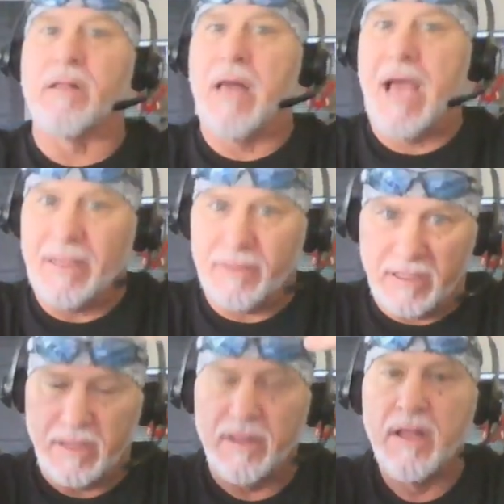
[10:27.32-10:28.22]
the light,
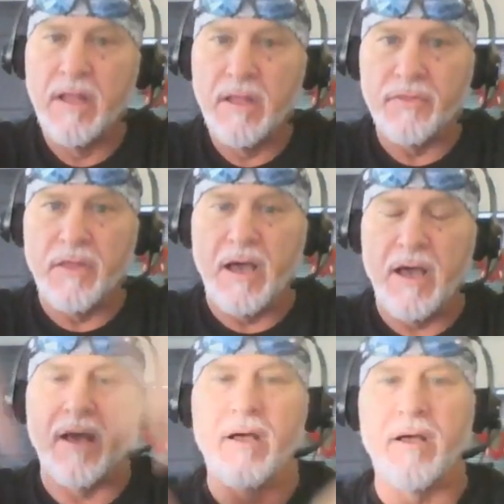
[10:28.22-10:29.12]
the
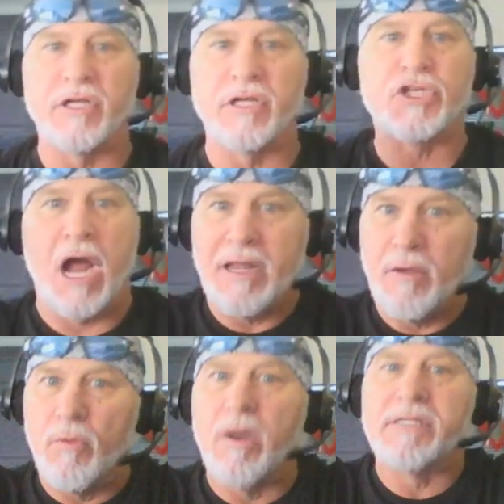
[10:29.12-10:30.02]

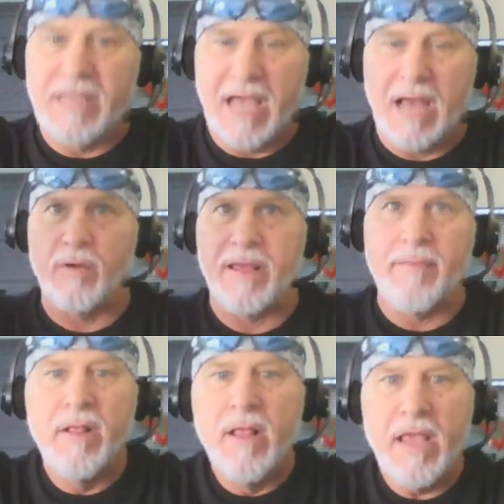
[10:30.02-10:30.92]
shining ones, the
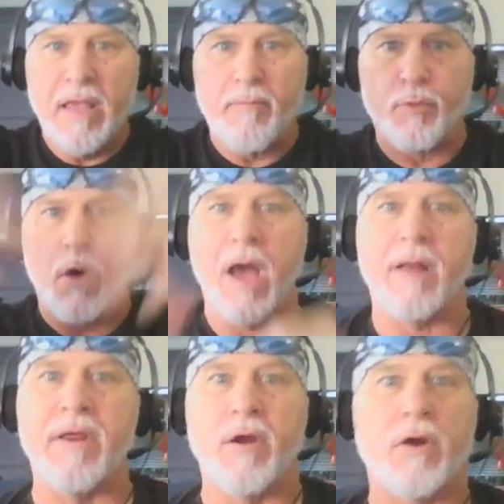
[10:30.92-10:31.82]
Elohim. He brought
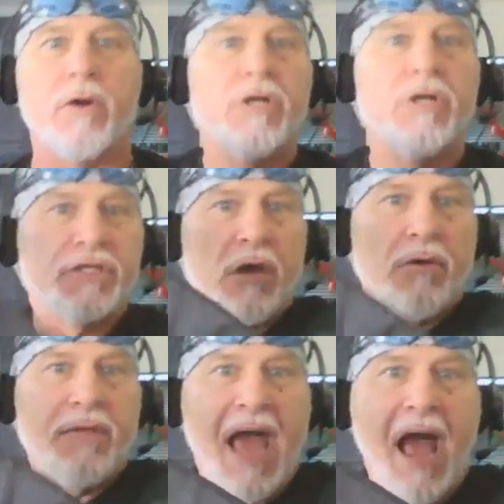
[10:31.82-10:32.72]
them here.
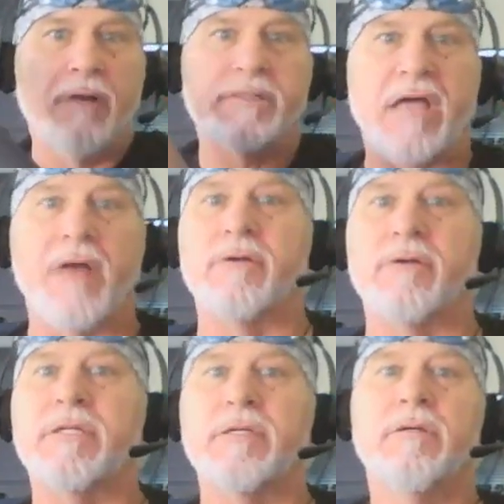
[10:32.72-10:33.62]
So the
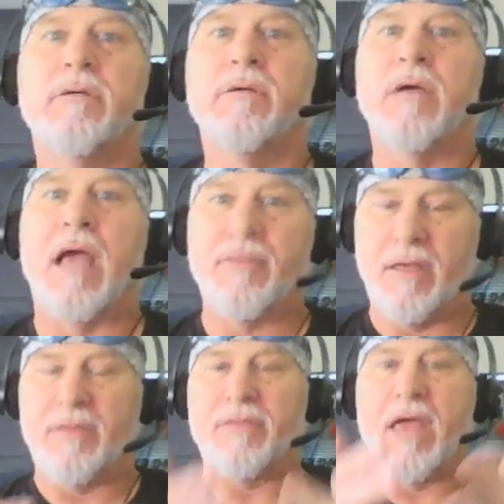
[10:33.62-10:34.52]
outsiders,
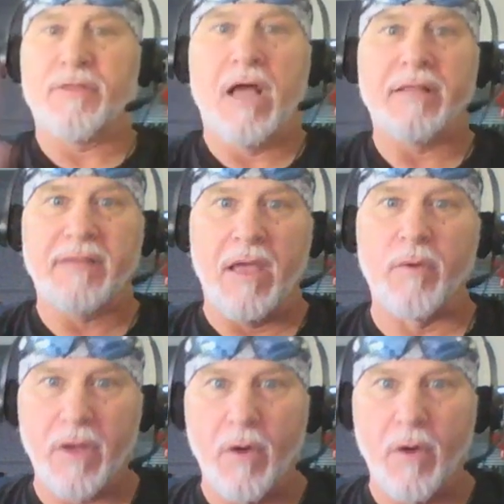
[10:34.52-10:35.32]
and they thought they were